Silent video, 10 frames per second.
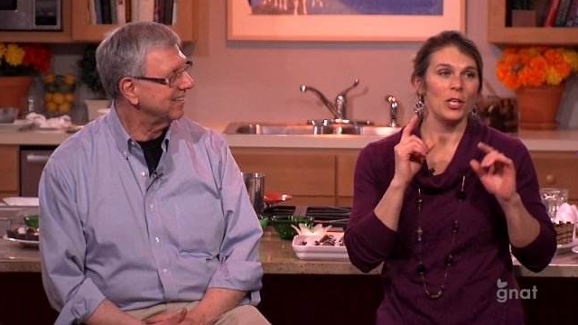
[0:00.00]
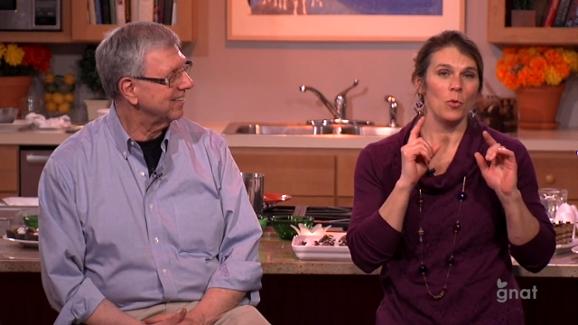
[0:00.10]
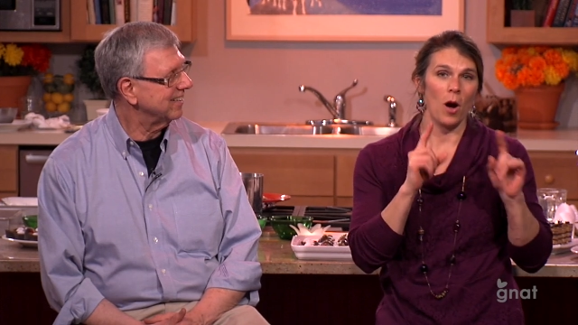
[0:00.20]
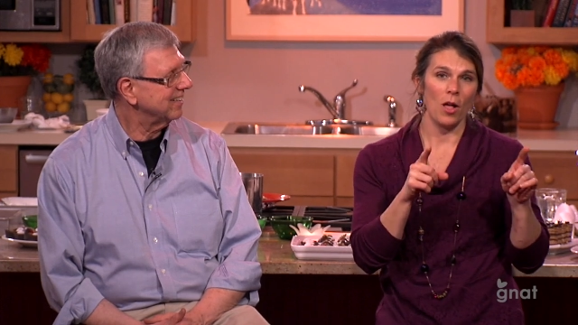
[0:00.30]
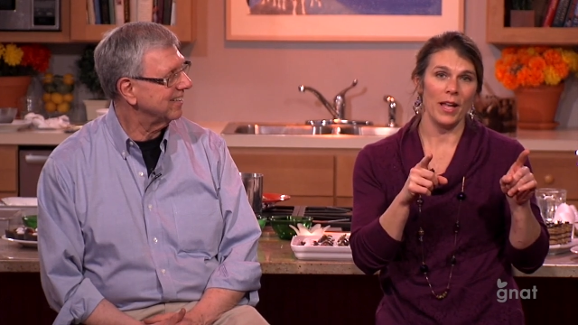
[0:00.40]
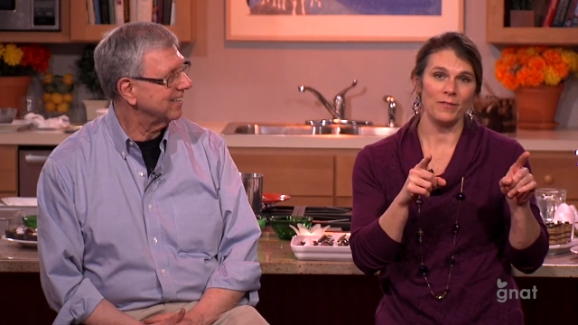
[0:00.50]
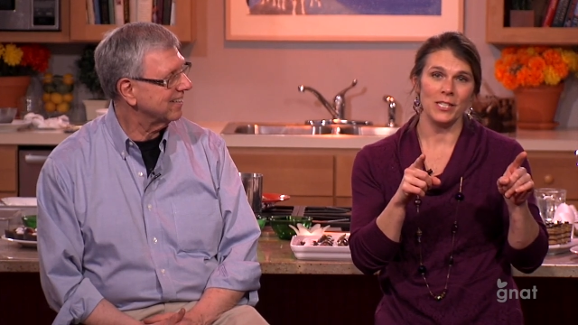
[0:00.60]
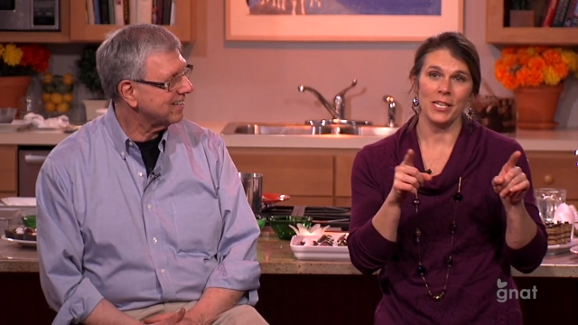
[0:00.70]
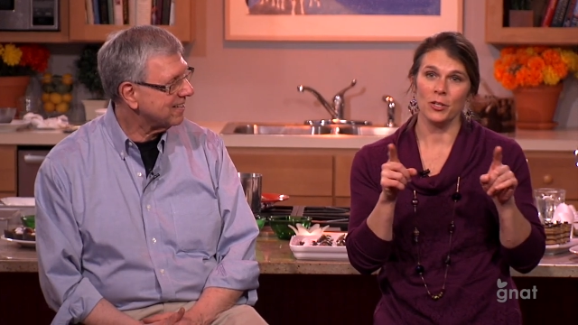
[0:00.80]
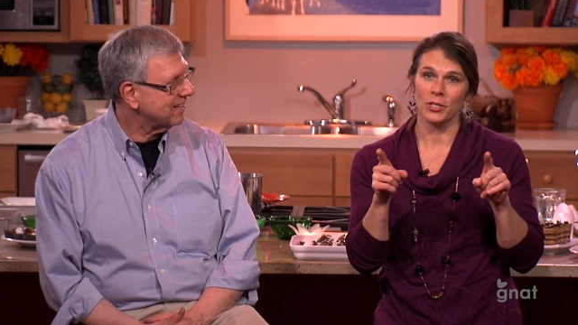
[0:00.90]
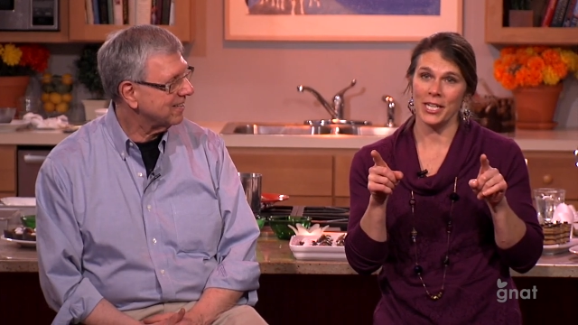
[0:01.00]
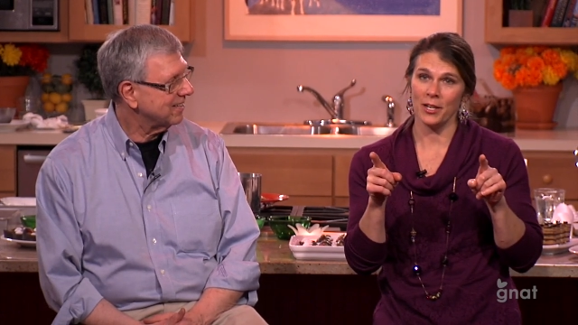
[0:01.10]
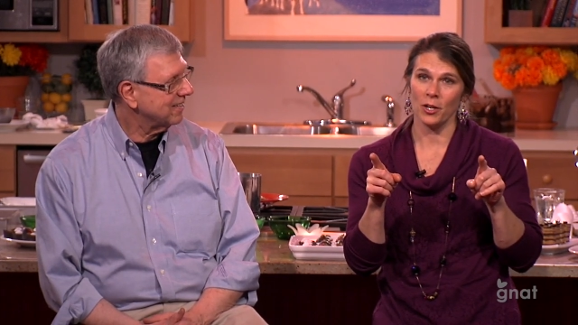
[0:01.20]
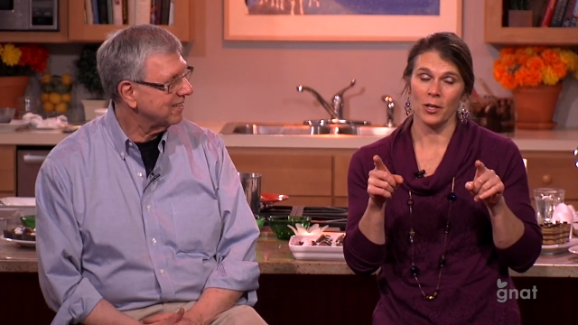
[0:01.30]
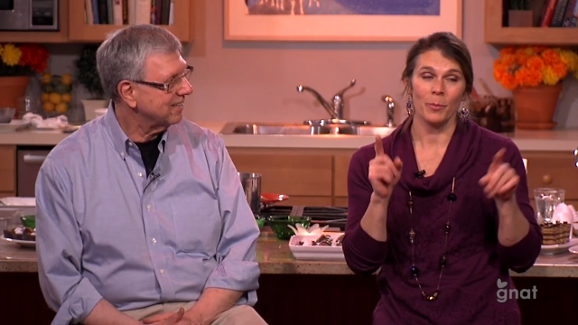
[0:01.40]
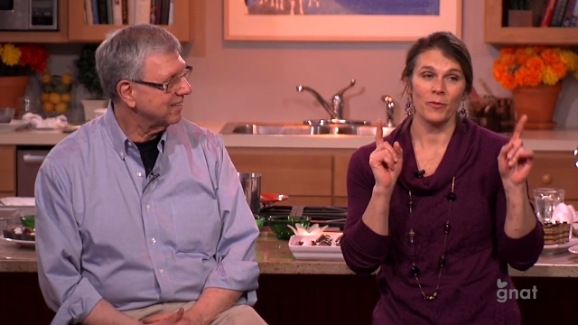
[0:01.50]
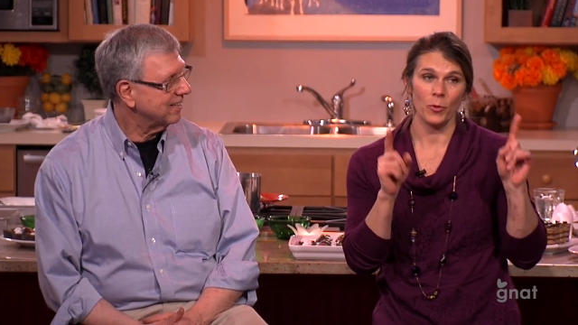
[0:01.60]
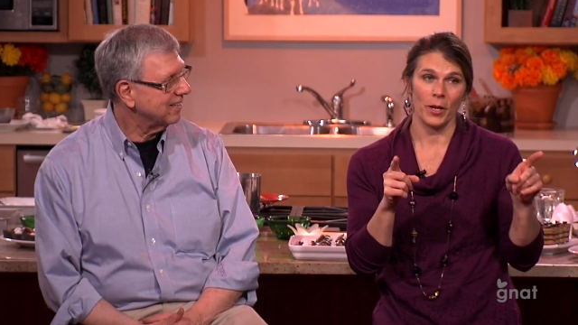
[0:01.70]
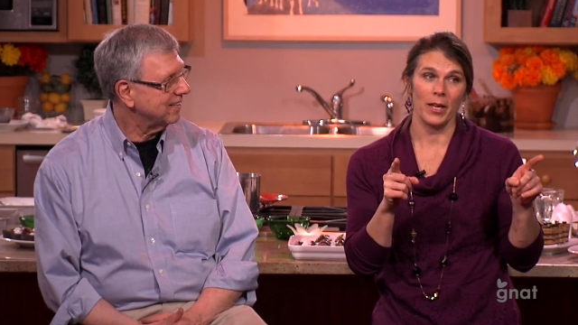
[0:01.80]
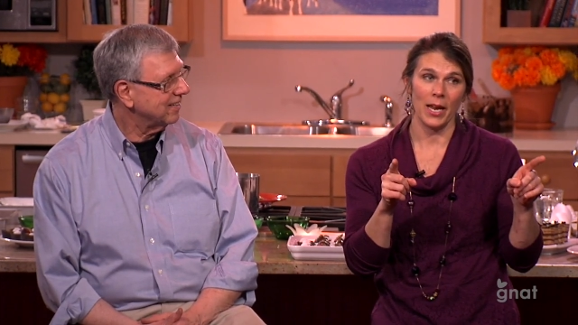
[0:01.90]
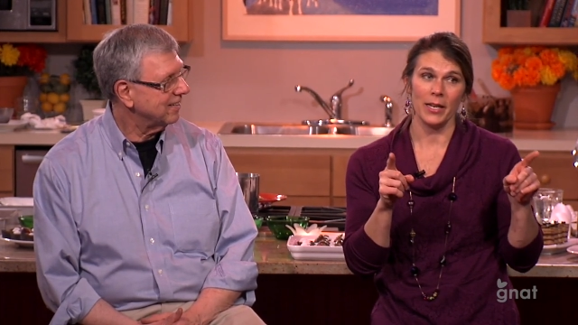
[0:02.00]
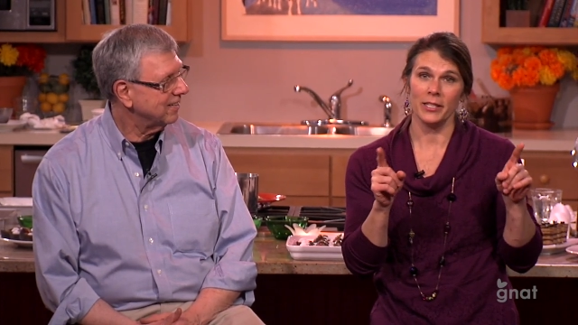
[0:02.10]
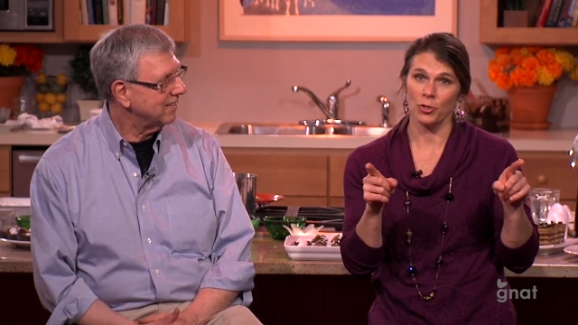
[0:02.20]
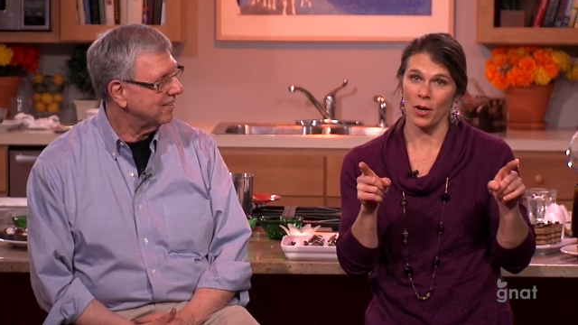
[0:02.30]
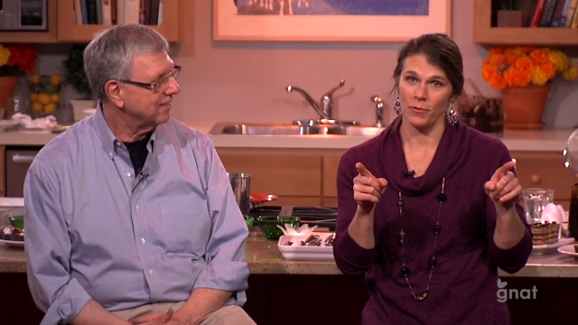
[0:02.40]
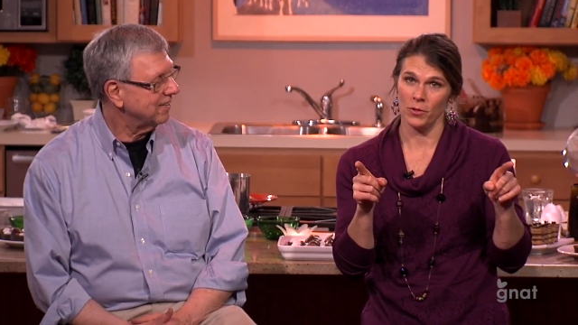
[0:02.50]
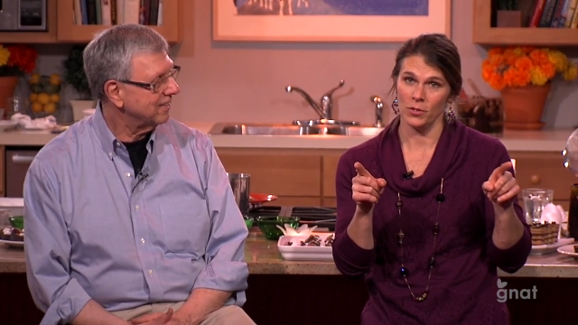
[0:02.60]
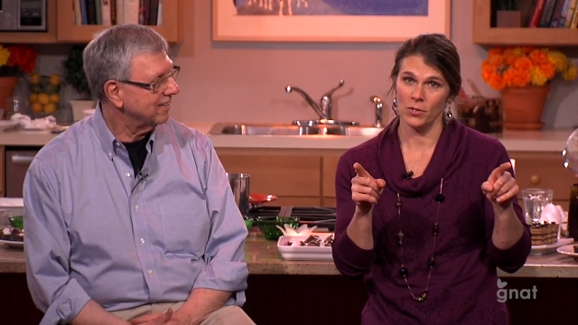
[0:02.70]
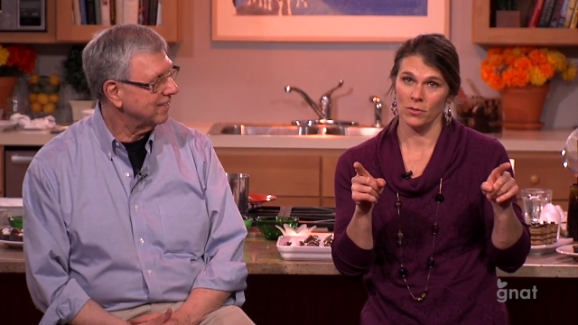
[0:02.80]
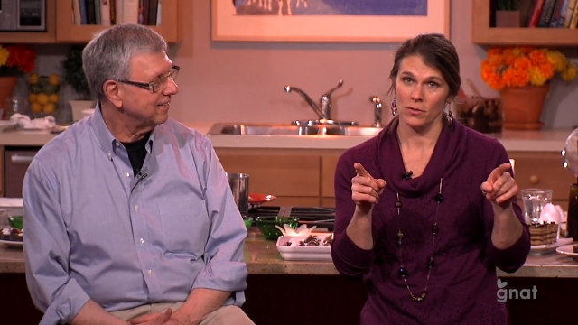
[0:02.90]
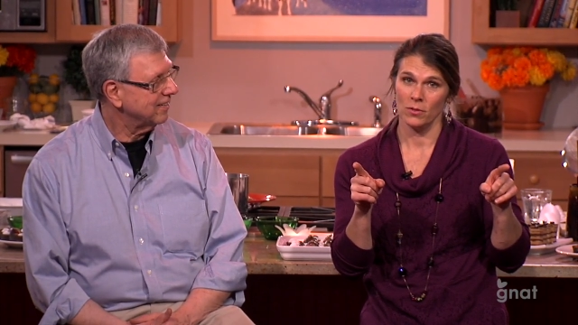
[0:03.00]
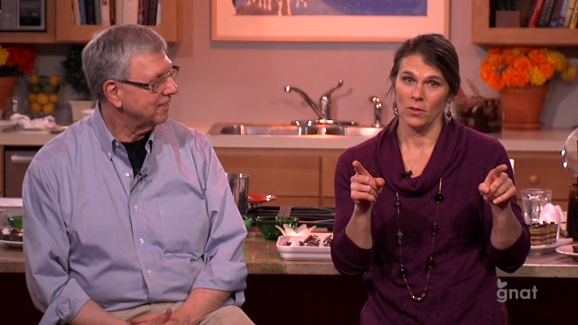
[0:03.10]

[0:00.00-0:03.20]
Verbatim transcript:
Speaker 1: You all have to eat your dinner before you get any truffles.